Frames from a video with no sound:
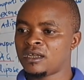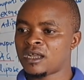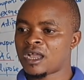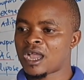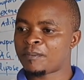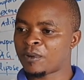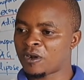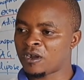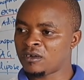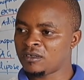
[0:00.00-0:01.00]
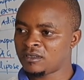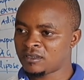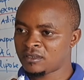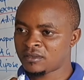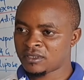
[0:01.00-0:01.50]

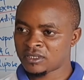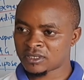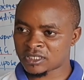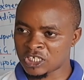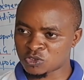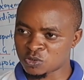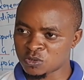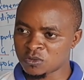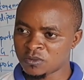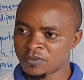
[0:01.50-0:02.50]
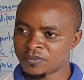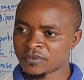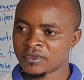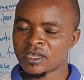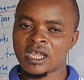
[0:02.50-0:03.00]
ApoC2,
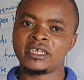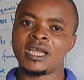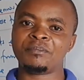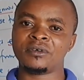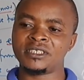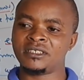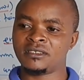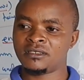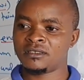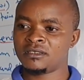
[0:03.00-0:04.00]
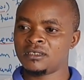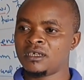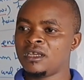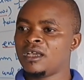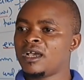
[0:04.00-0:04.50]
and ApoE.
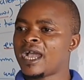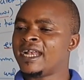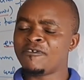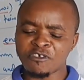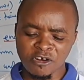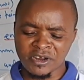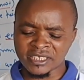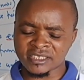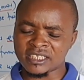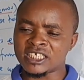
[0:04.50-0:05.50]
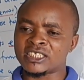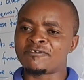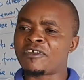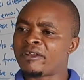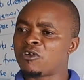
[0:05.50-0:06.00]
And for it is
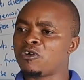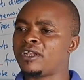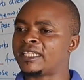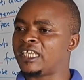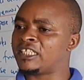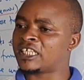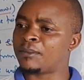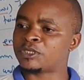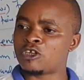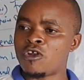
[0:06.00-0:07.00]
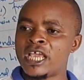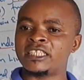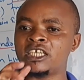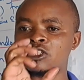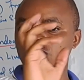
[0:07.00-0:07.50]
very good that it keeps
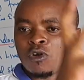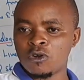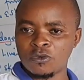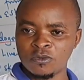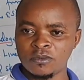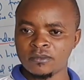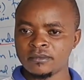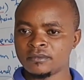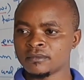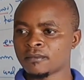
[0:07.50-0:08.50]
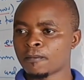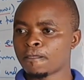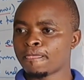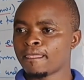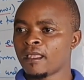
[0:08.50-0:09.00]
donating it all.
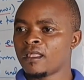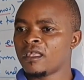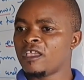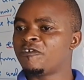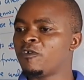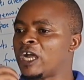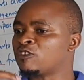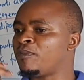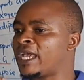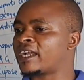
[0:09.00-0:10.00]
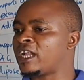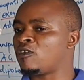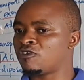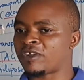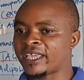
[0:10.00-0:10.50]
If we want to break down
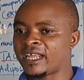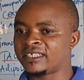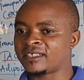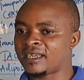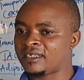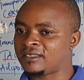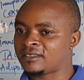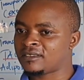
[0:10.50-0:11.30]
triglycerides,